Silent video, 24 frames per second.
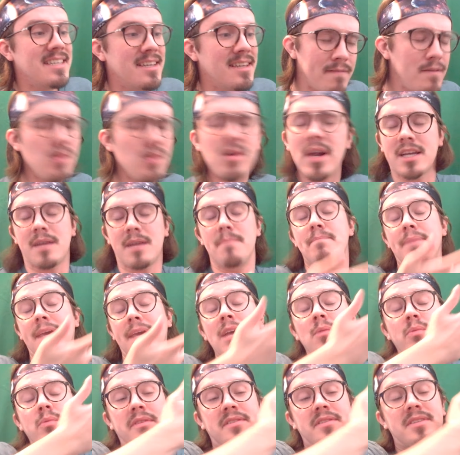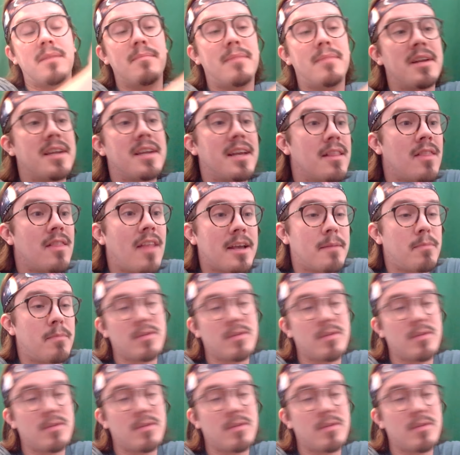If you want to compete with somebody in, like,